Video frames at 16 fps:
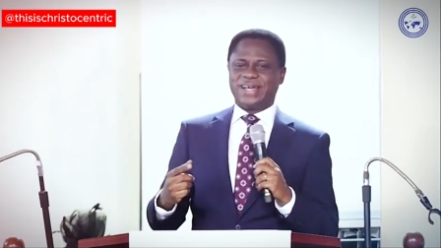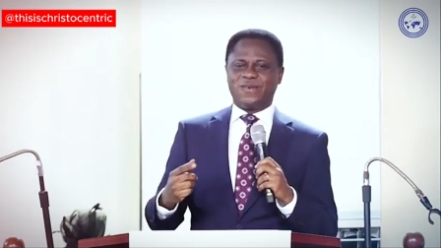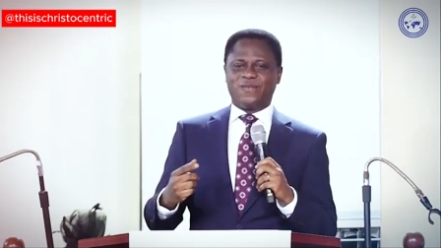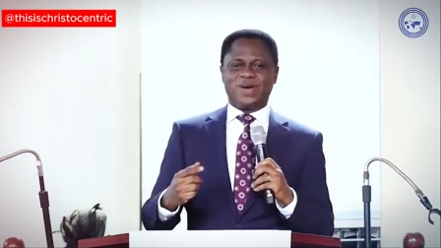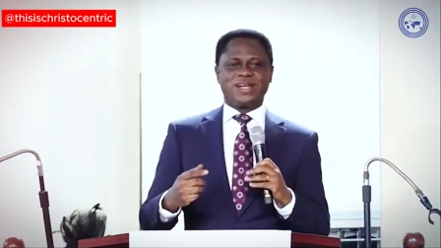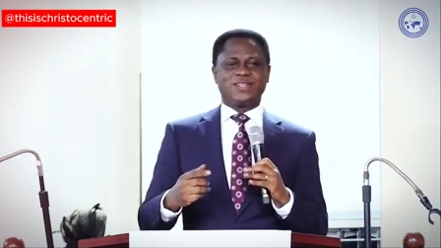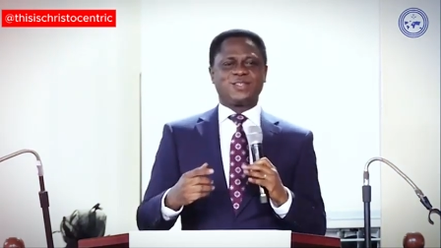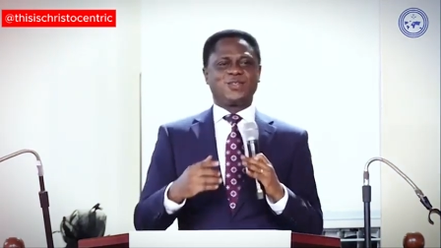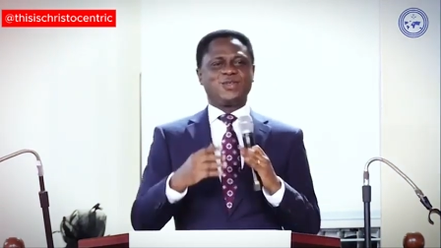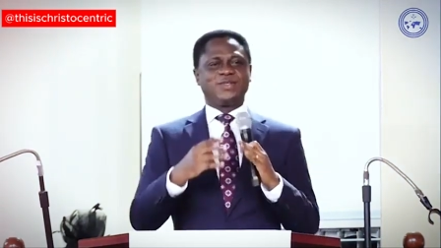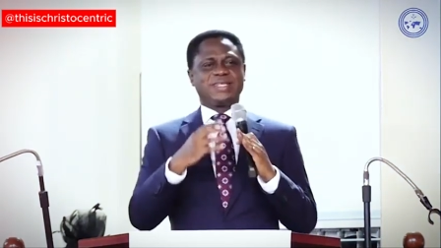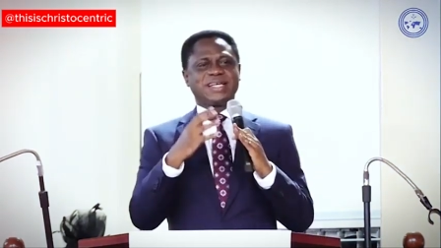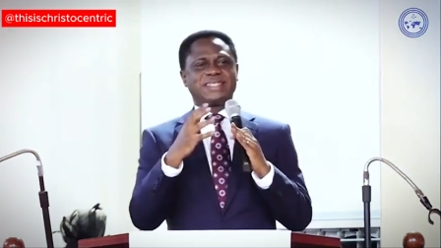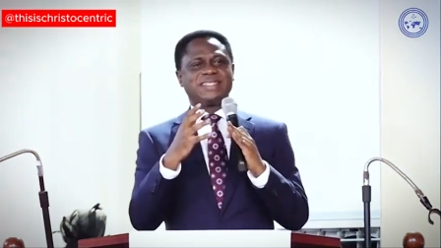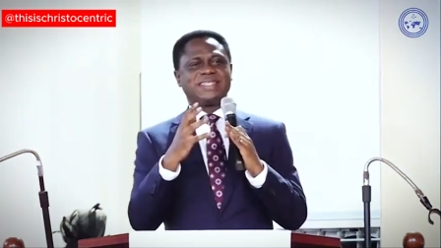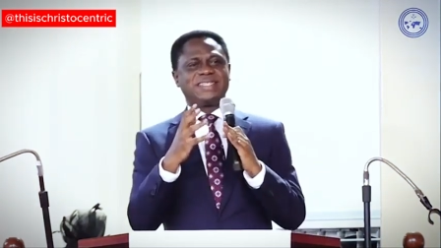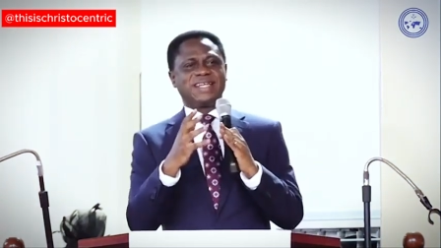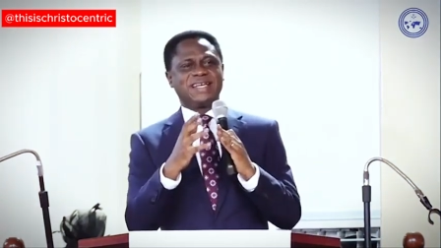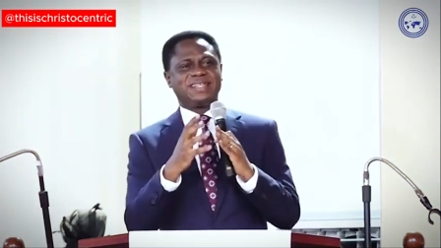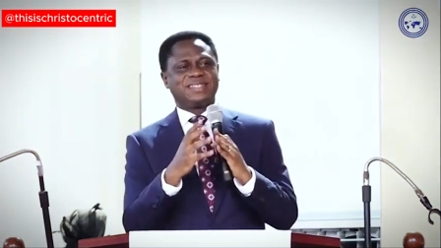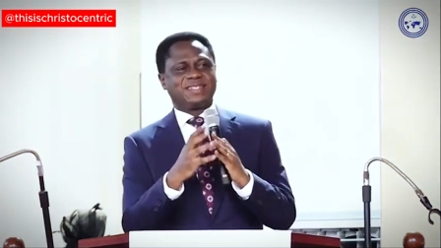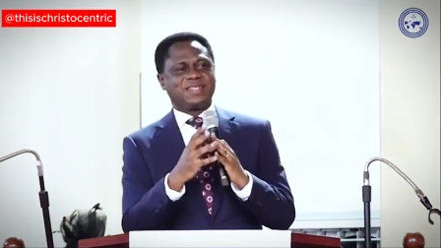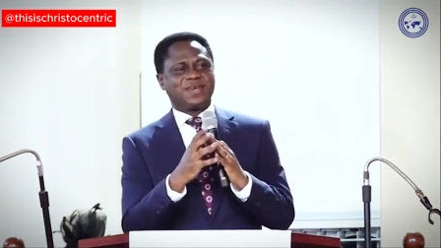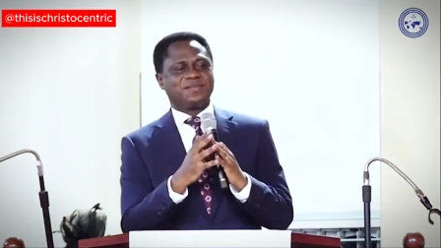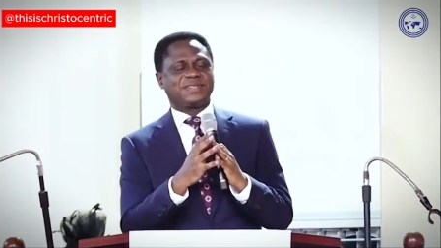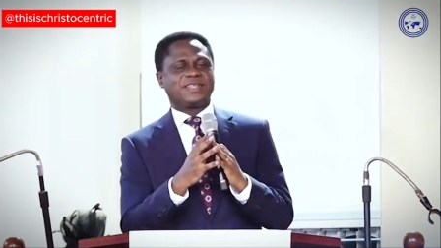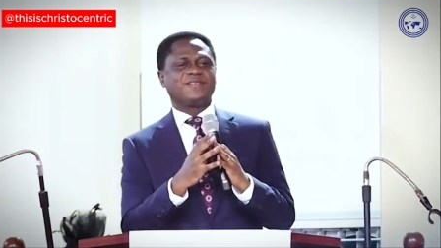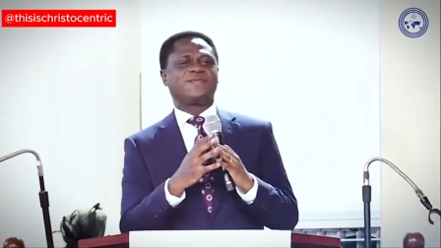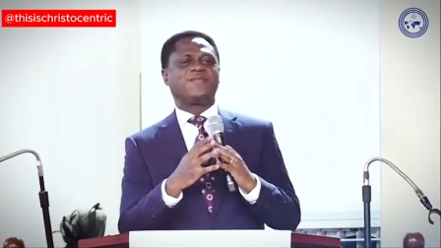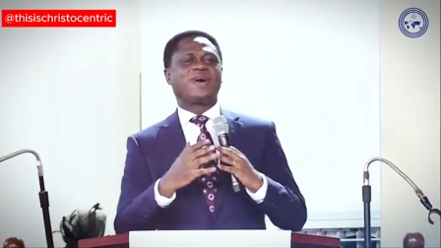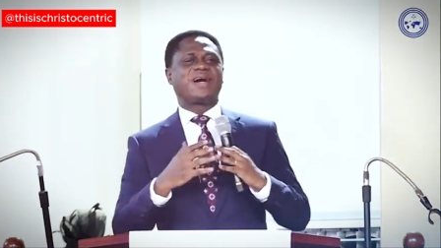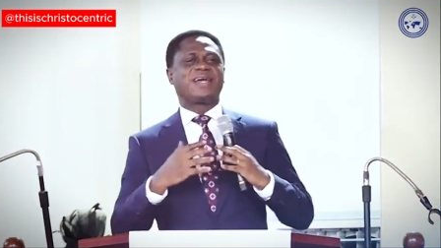once you designate
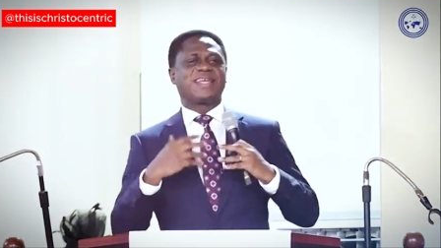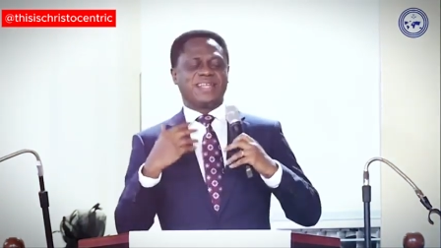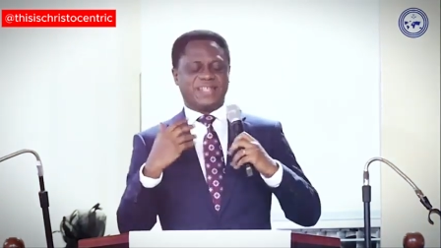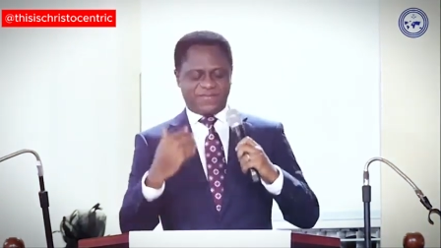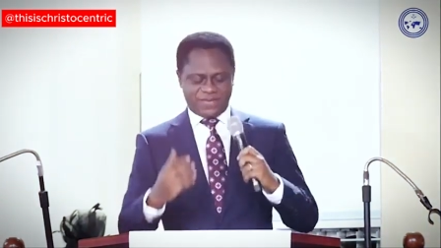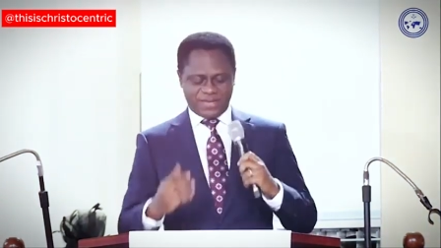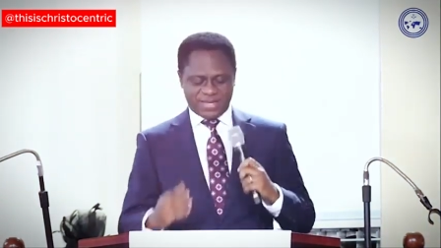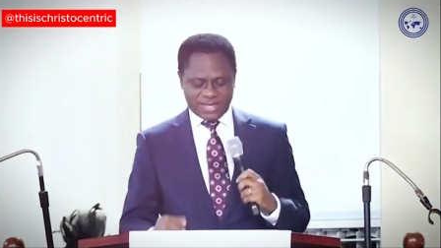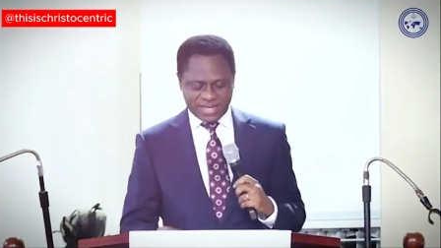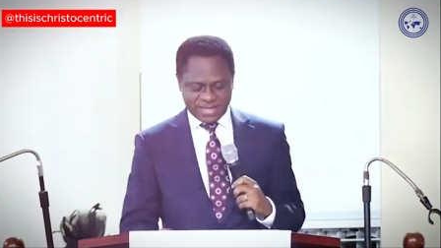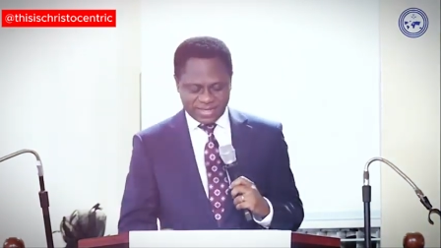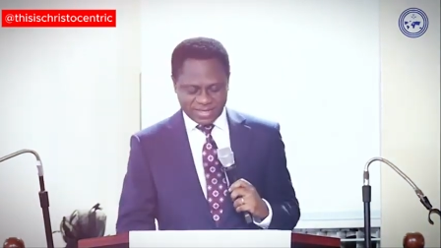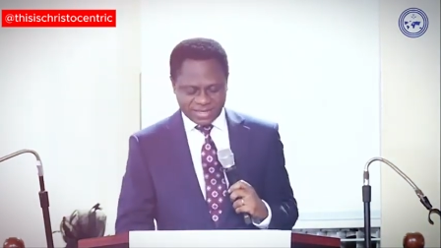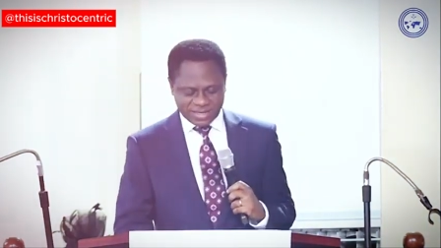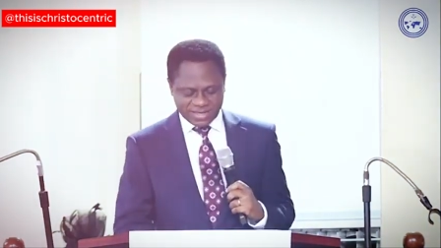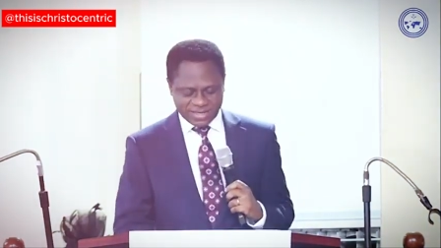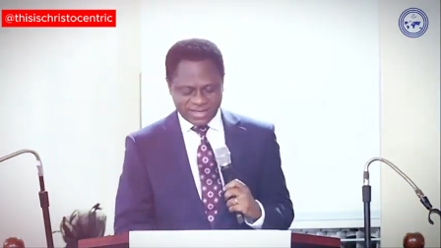something for identification,